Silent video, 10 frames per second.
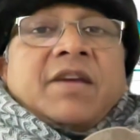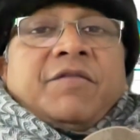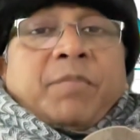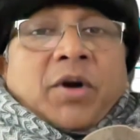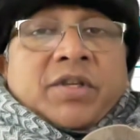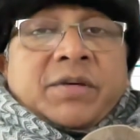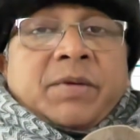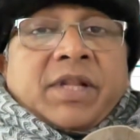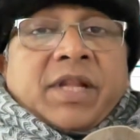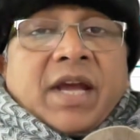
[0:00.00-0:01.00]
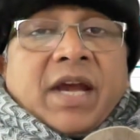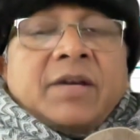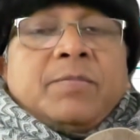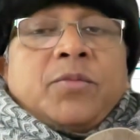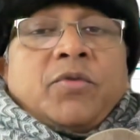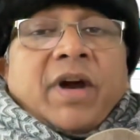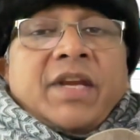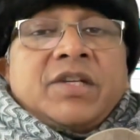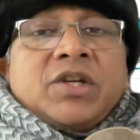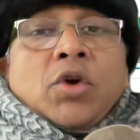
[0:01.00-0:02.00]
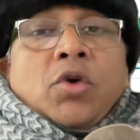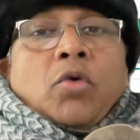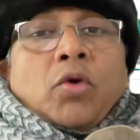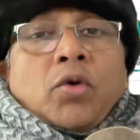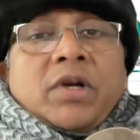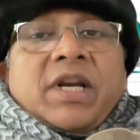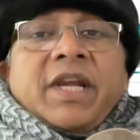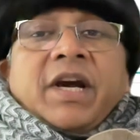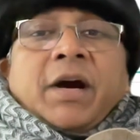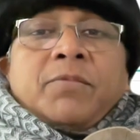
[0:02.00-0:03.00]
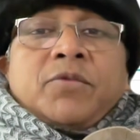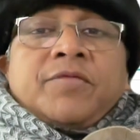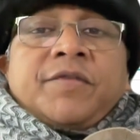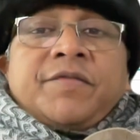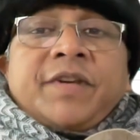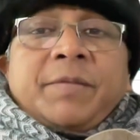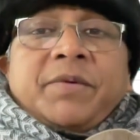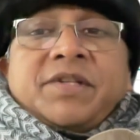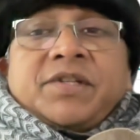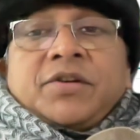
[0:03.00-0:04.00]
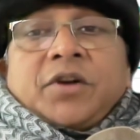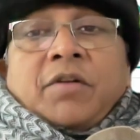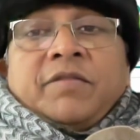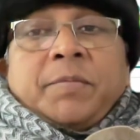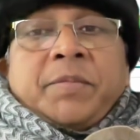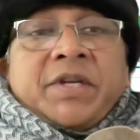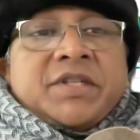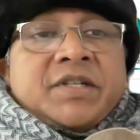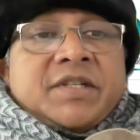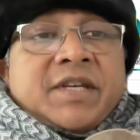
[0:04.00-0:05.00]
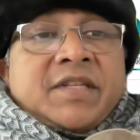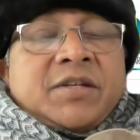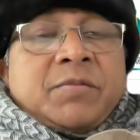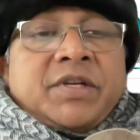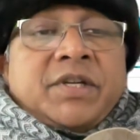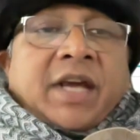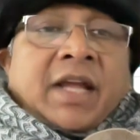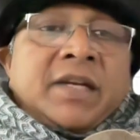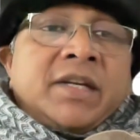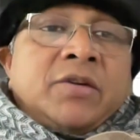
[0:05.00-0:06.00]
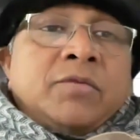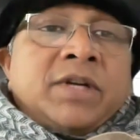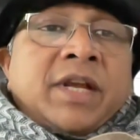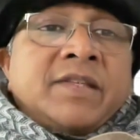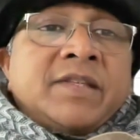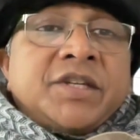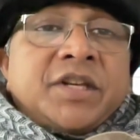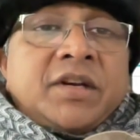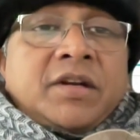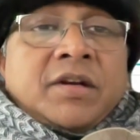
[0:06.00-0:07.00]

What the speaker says: if possible and provide only up to 50% of the patient's estimated caloric utilization,